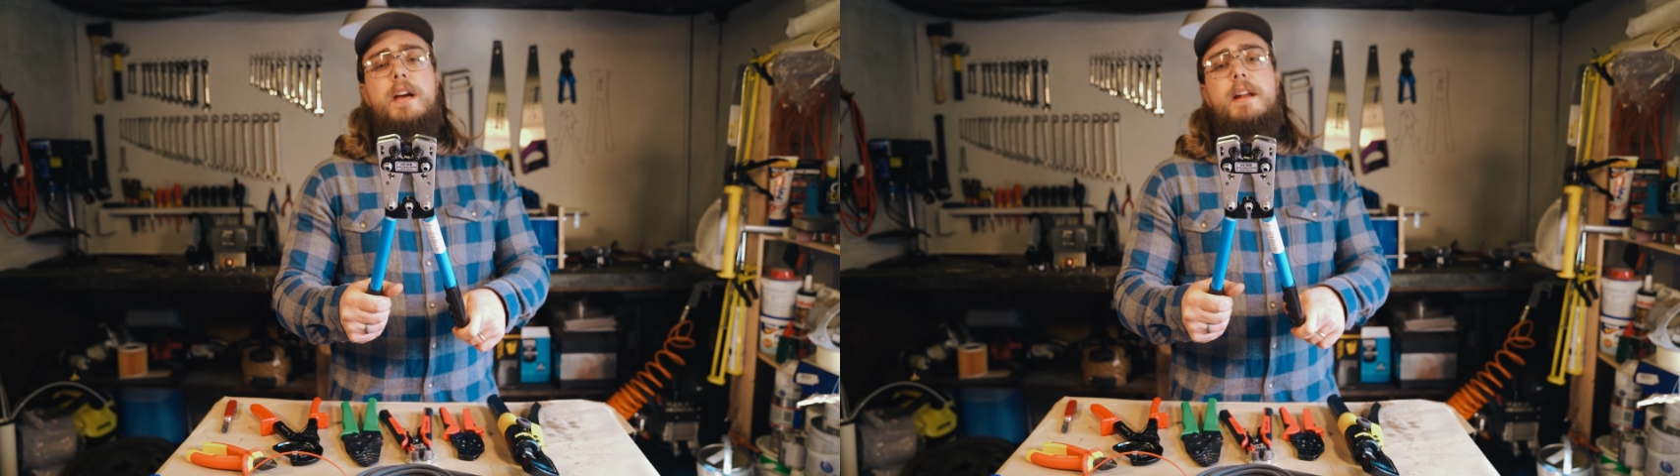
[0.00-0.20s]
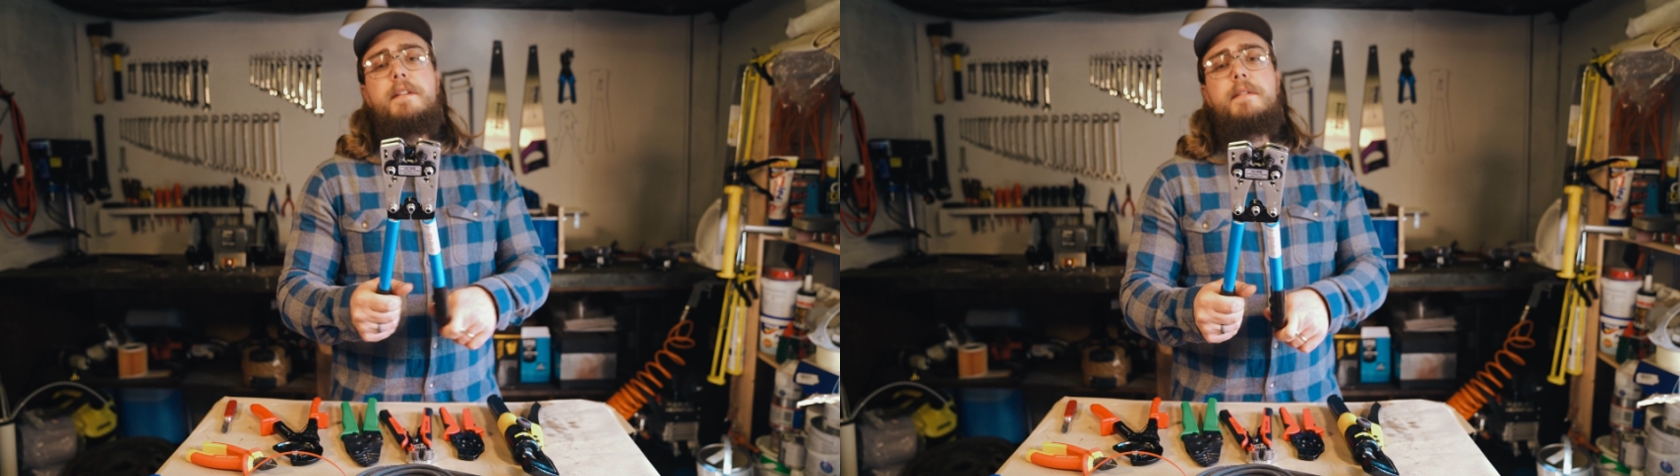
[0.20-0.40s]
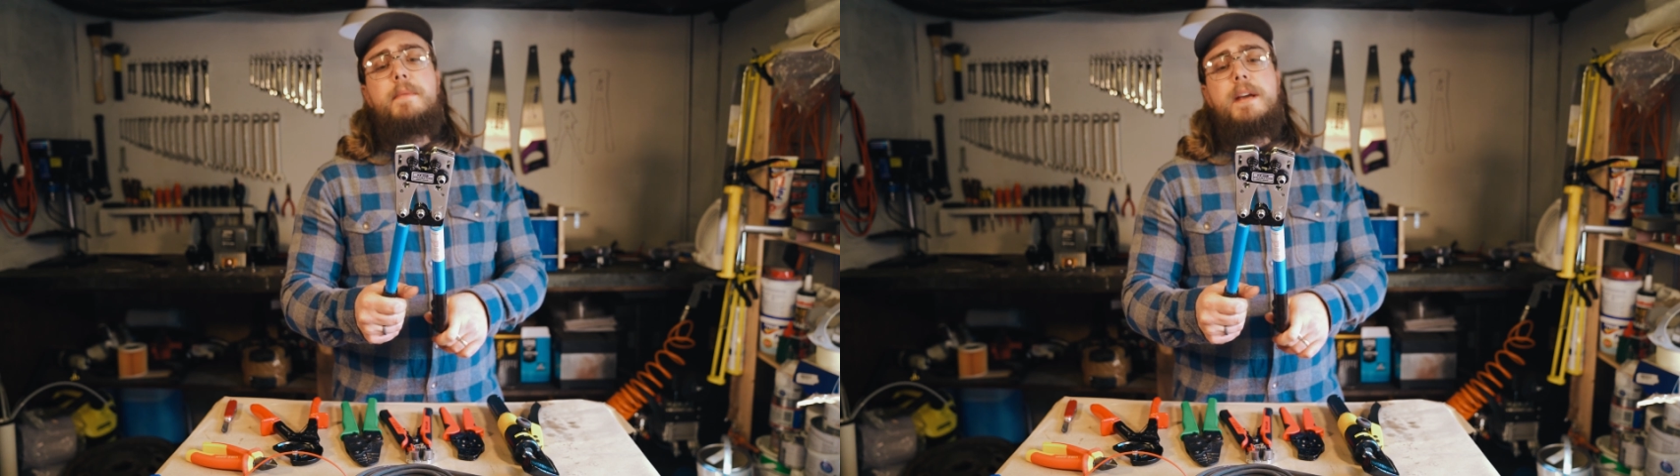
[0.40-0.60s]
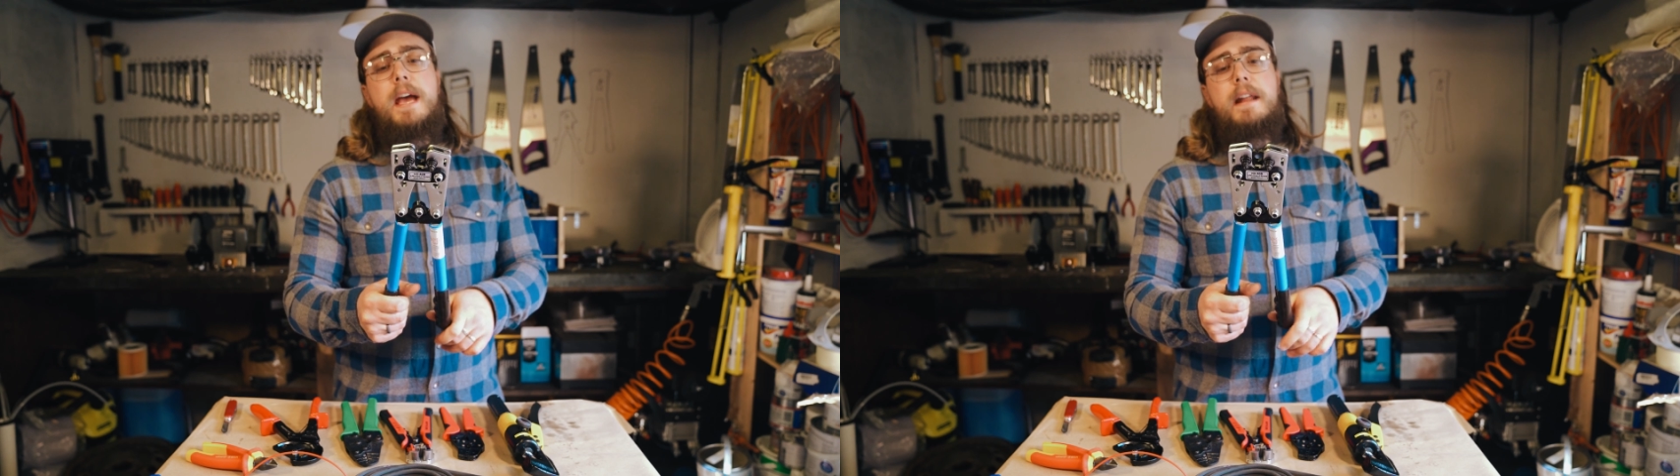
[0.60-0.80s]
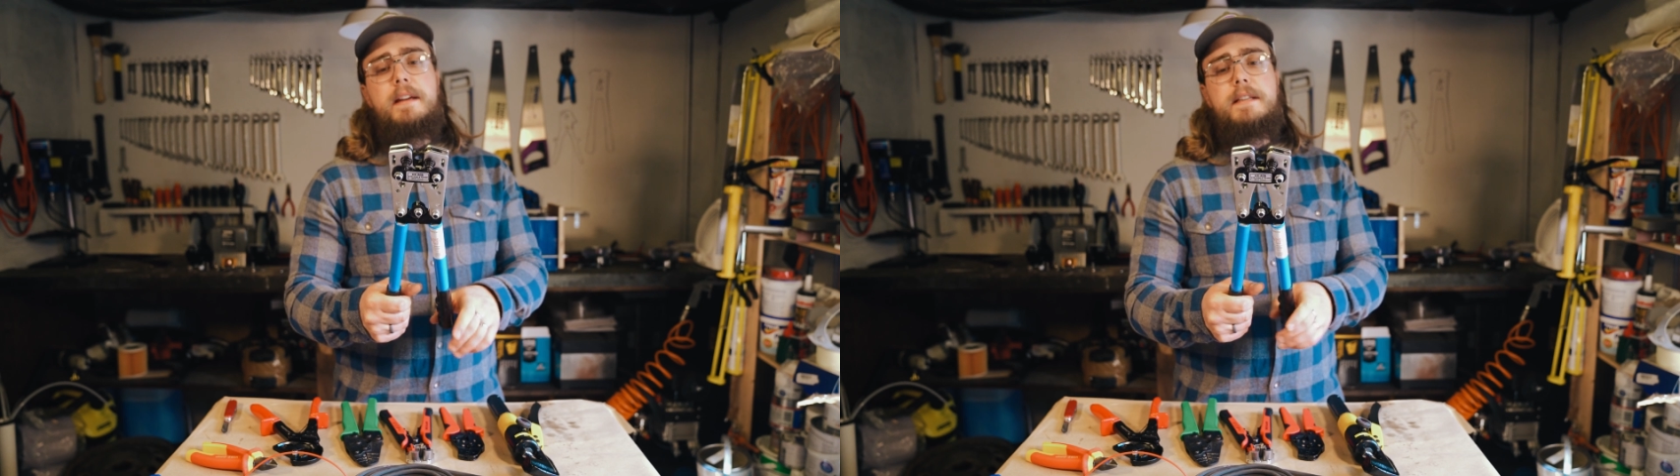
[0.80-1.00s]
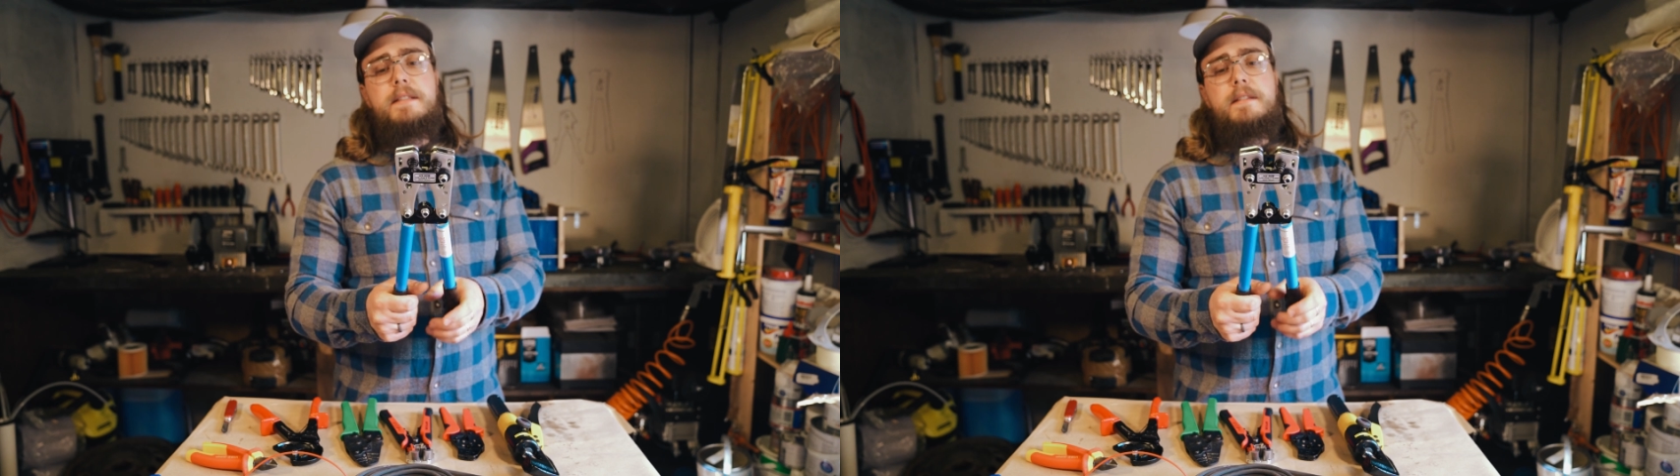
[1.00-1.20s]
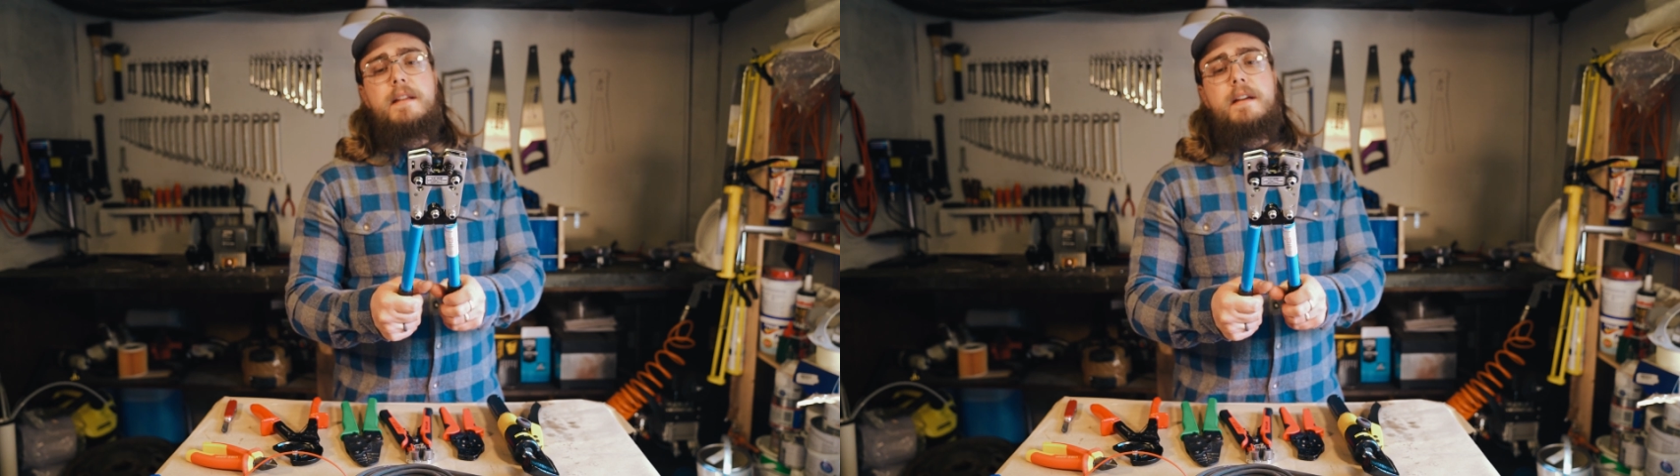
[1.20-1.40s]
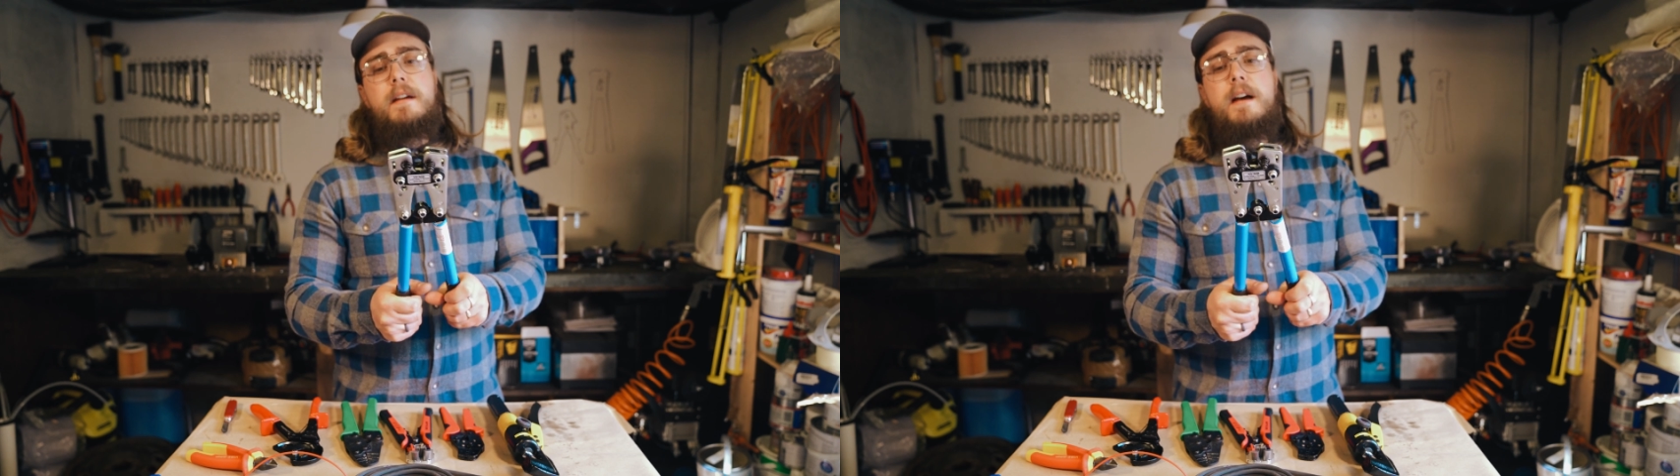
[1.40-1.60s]
and the mechanics
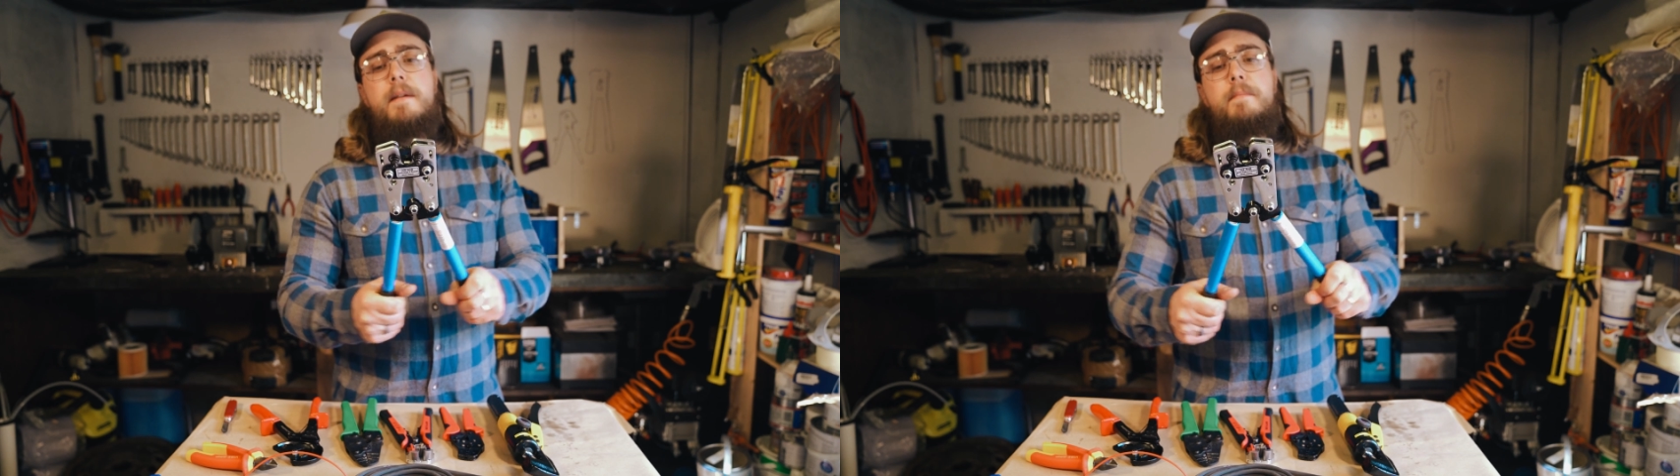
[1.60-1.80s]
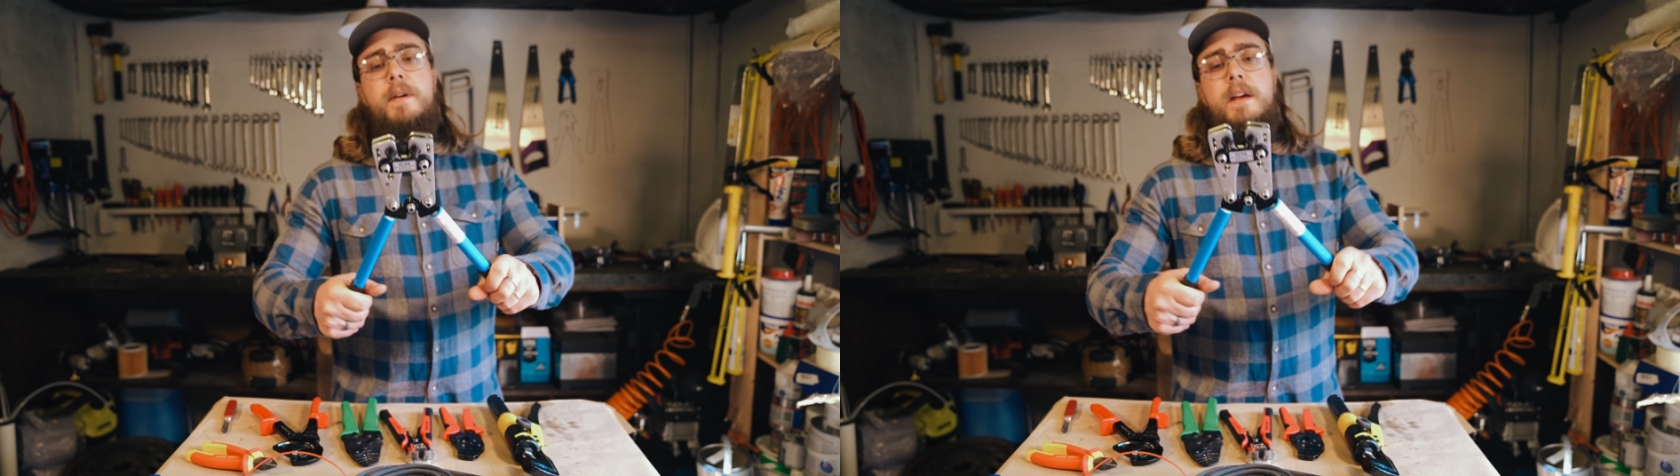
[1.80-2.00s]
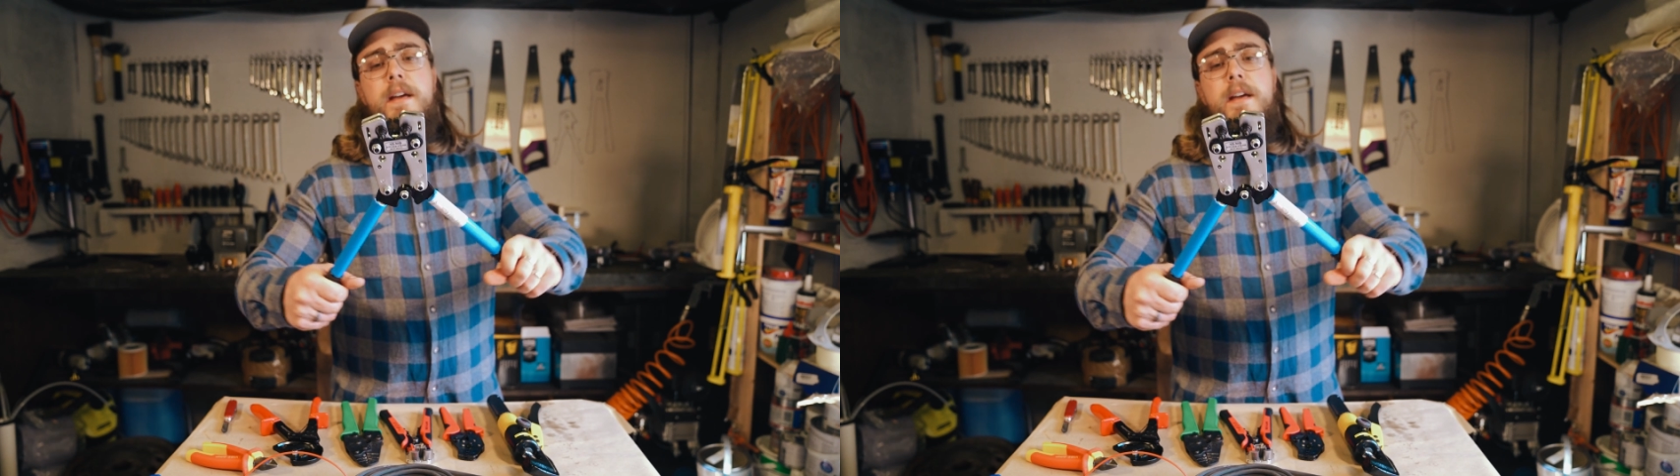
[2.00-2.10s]
that um,